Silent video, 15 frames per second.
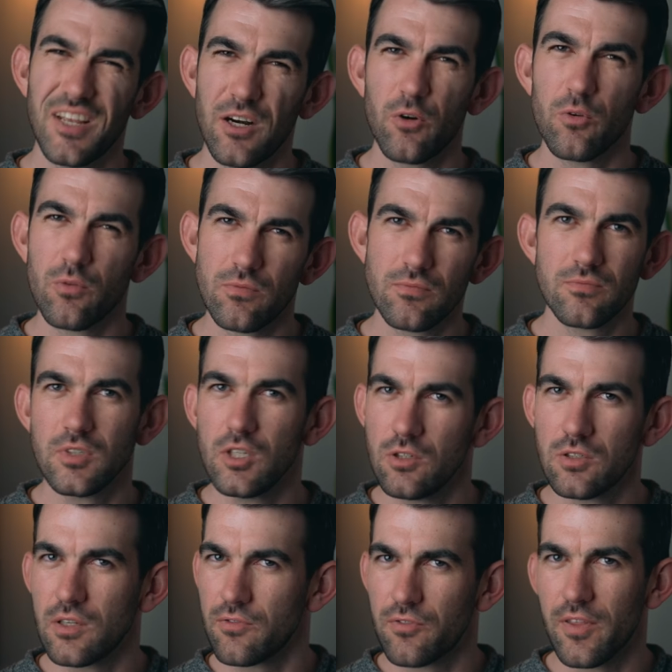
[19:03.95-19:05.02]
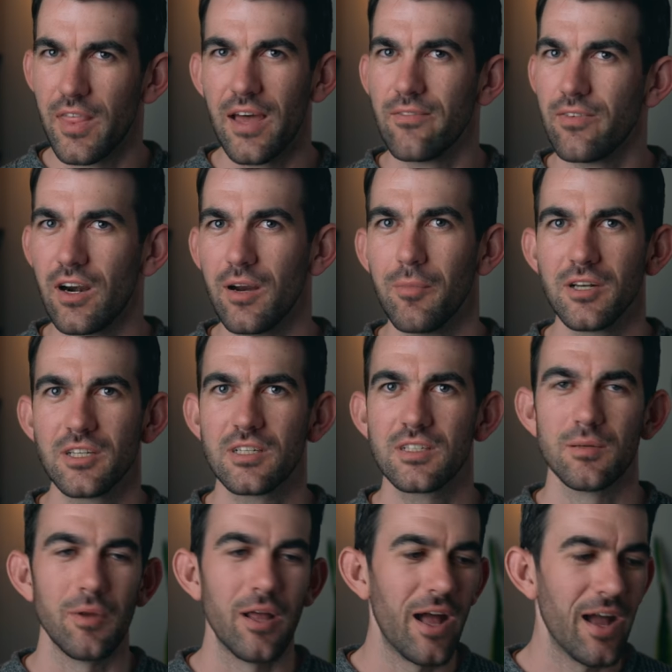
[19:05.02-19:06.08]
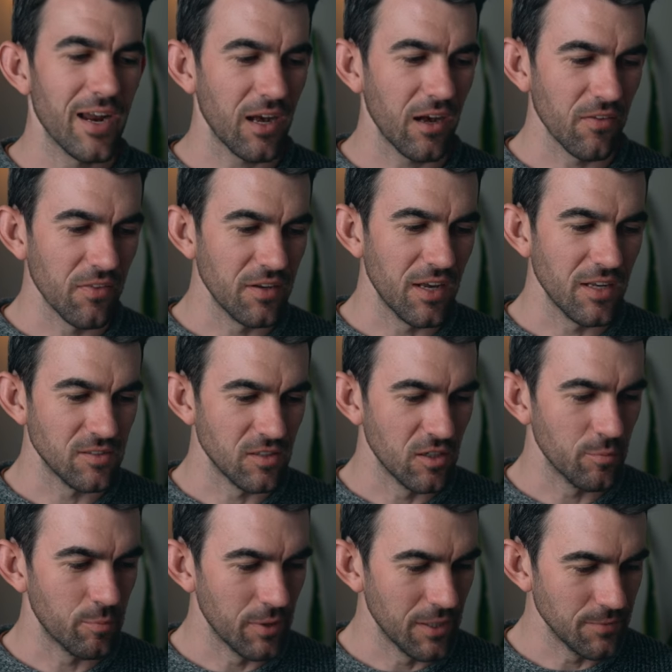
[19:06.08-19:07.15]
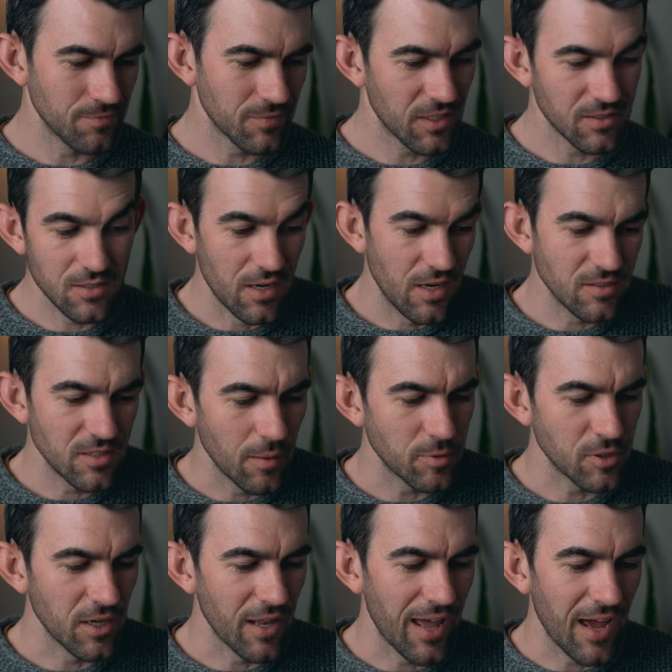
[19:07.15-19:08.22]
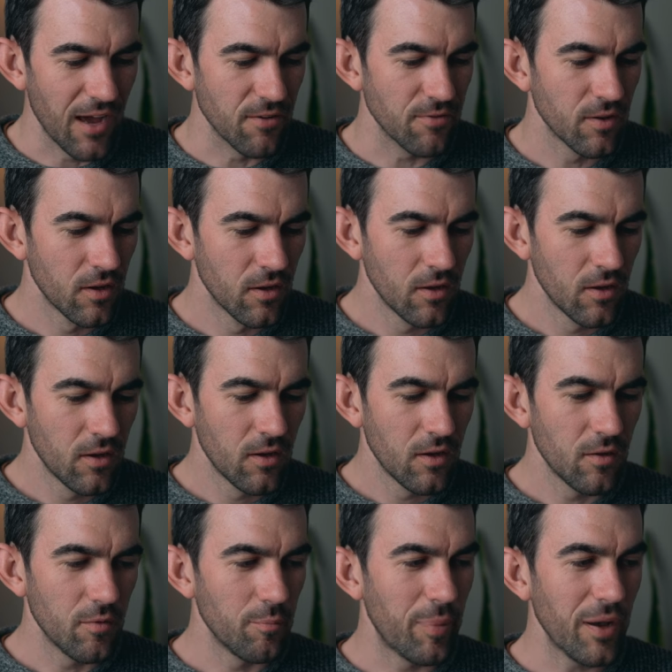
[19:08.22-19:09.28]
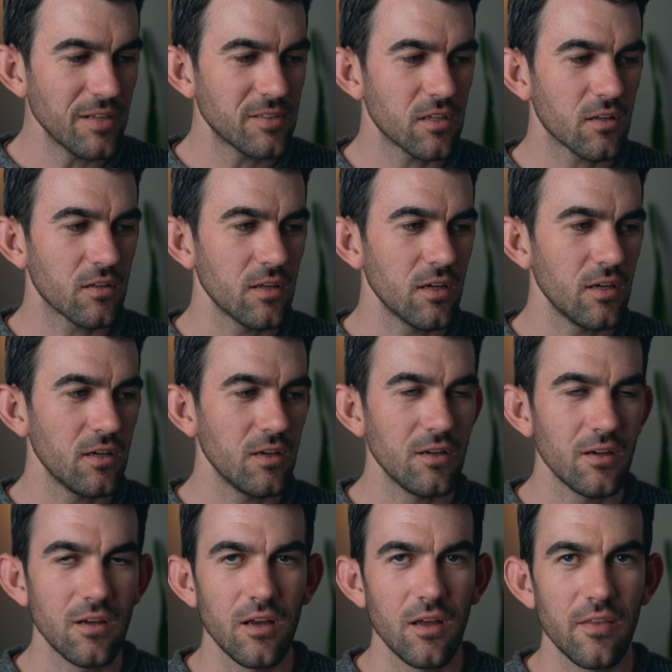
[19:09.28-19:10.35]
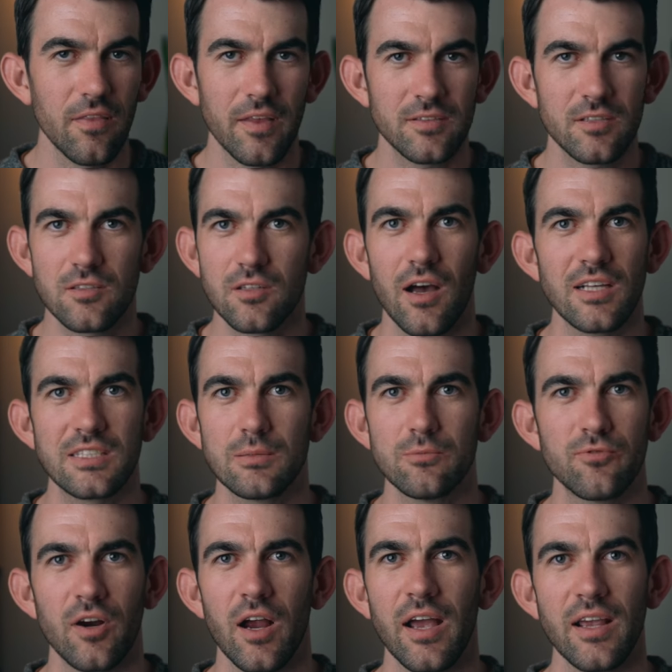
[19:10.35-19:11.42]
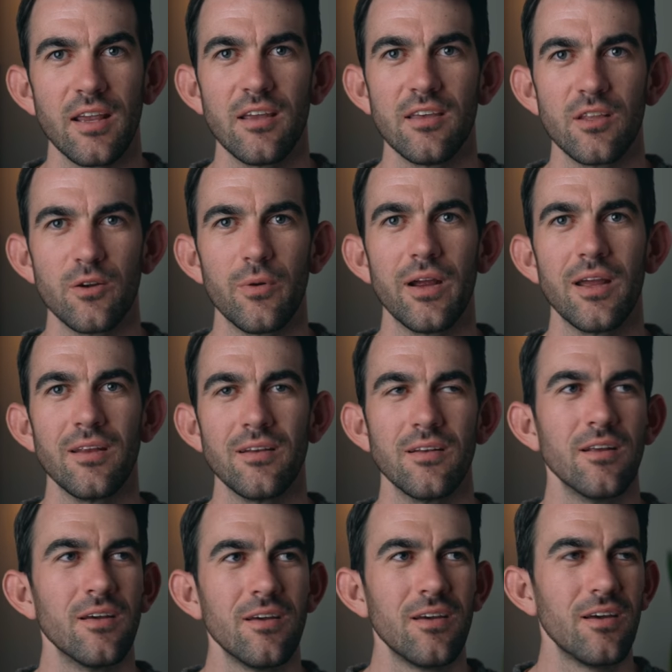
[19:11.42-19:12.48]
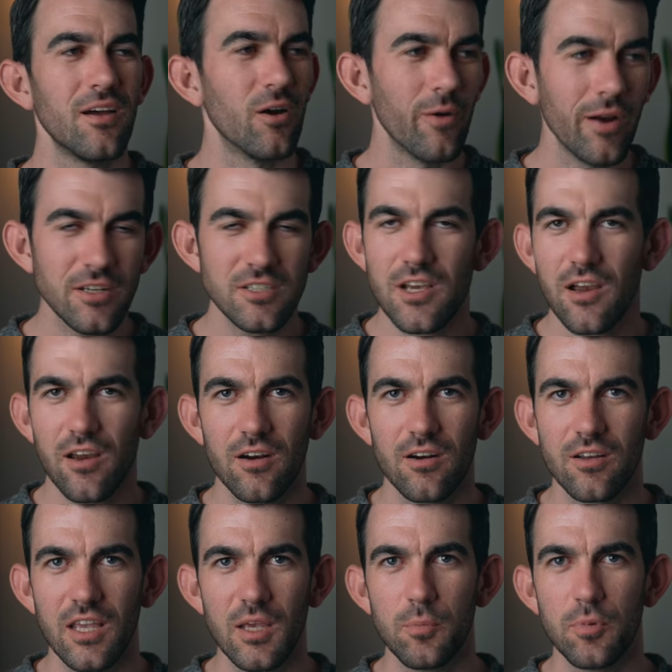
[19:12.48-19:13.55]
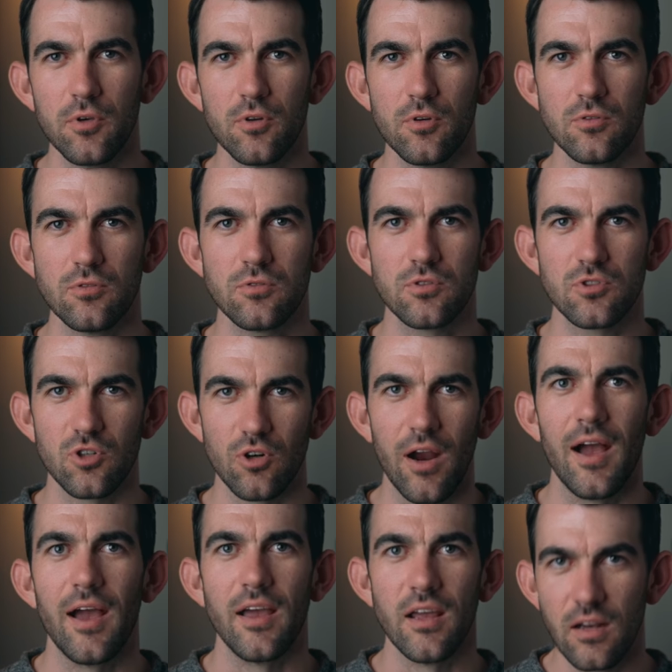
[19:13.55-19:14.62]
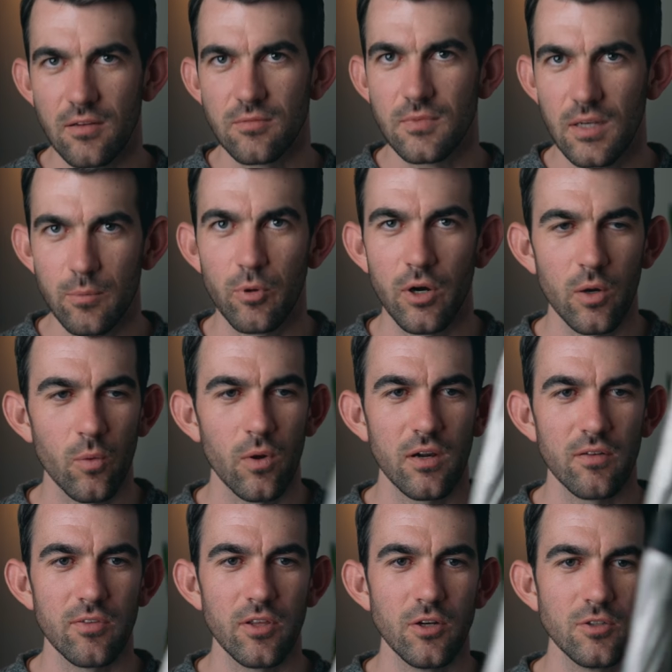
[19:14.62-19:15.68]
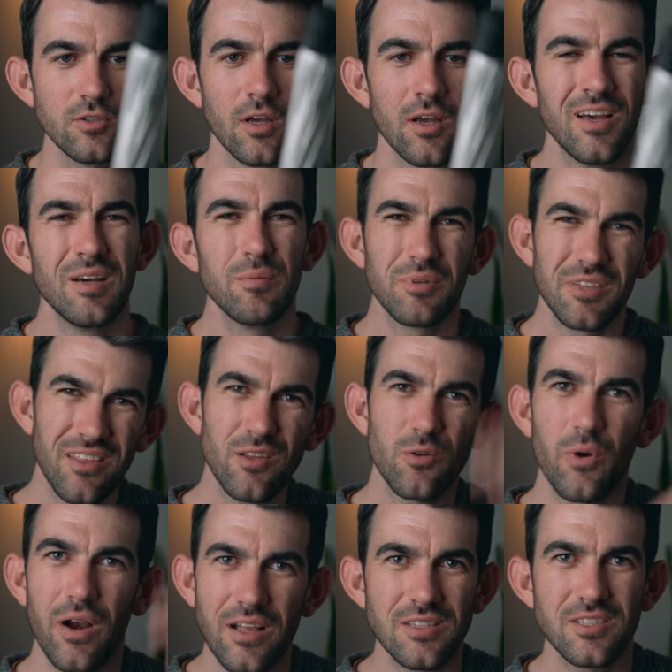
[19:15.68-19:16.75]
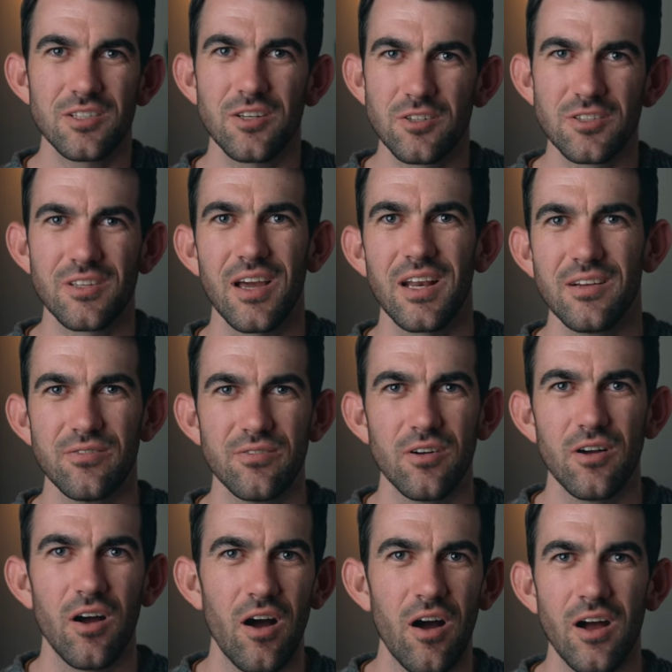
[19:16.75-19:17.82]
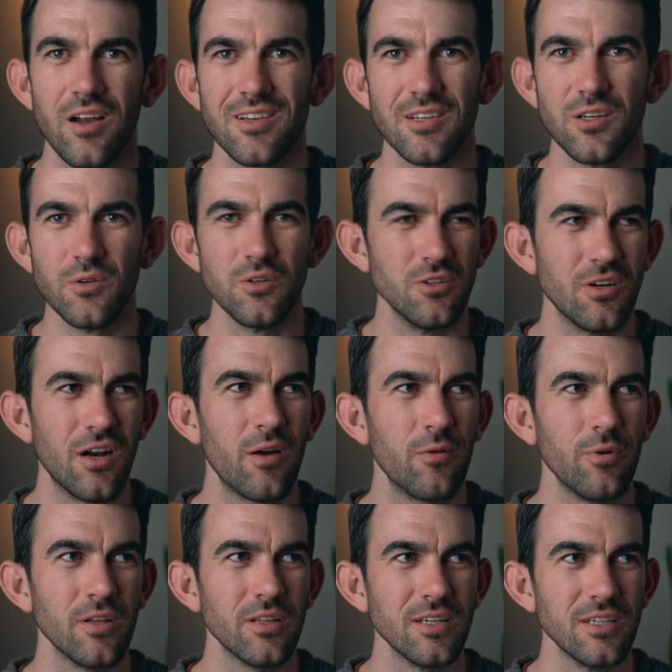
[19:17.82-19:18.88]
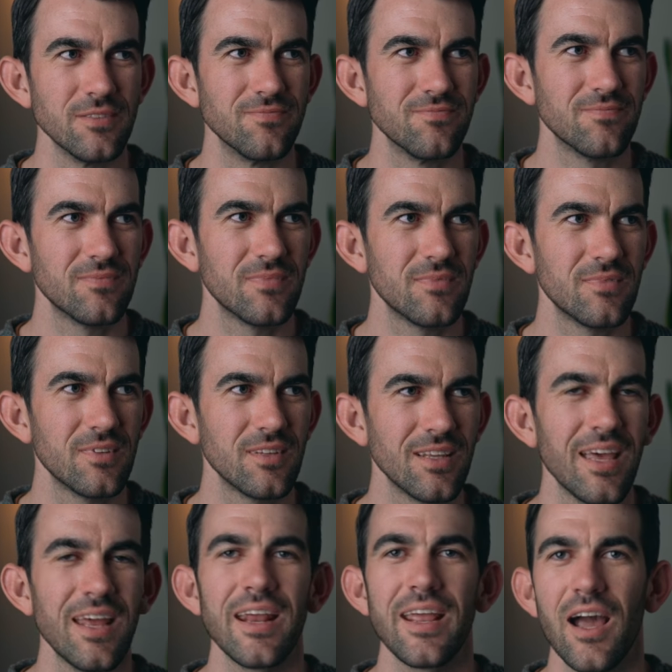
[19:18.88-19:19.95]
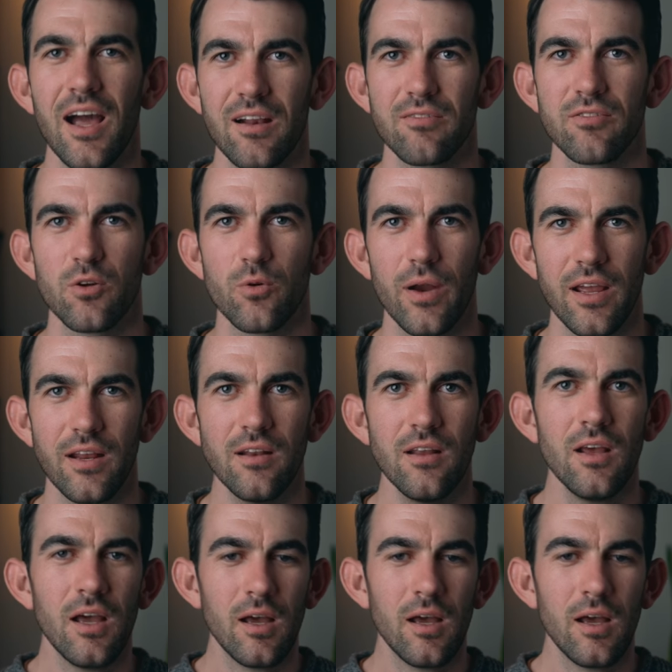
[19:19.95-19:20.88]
I don't use it for that very much because I'm not hiking in the desert, but it's a nice option to have. Basically, this is awesome for hiking in the rain. A rain jacket will keep you dry, and I, I bring one of those. But then the rain's still just kind of on you, and you're not really getting out of the rain.